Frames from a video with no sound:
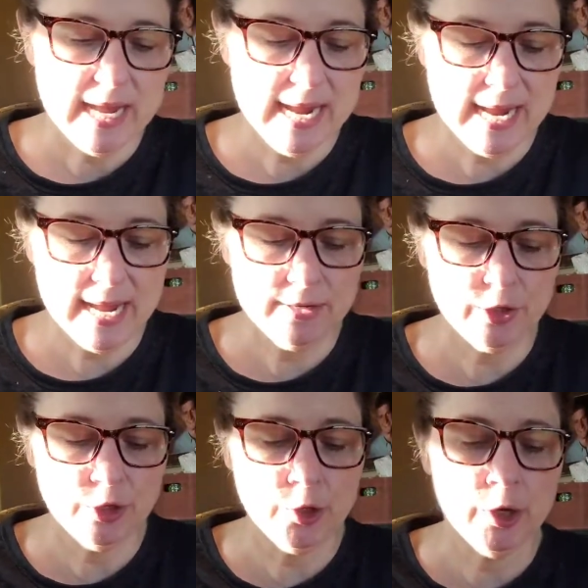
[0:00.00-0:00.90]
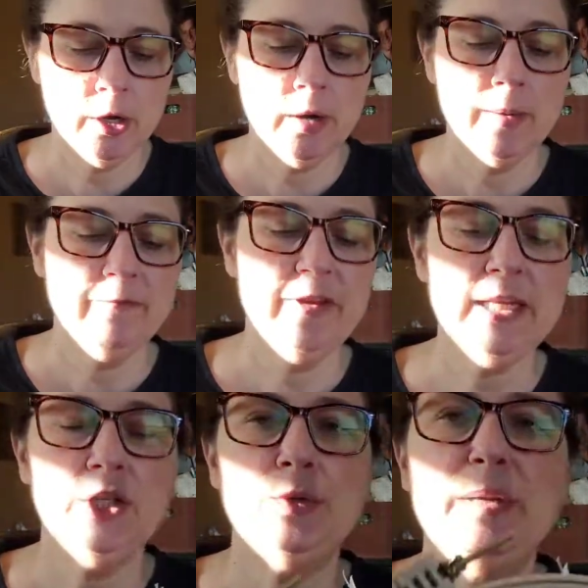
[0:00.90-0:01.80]
and your
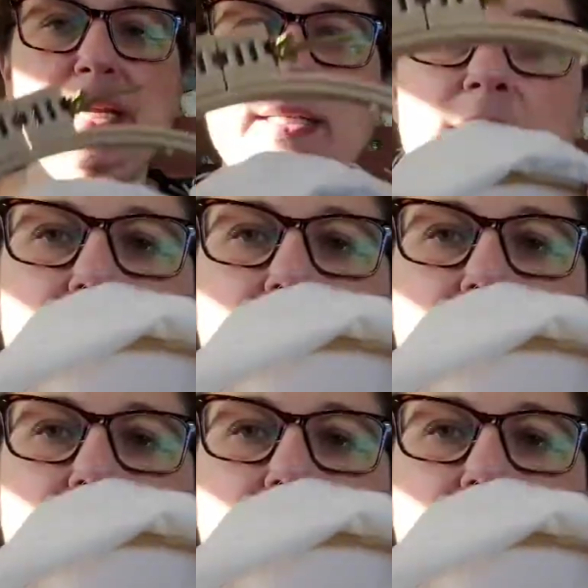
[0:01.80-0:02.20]
finished piece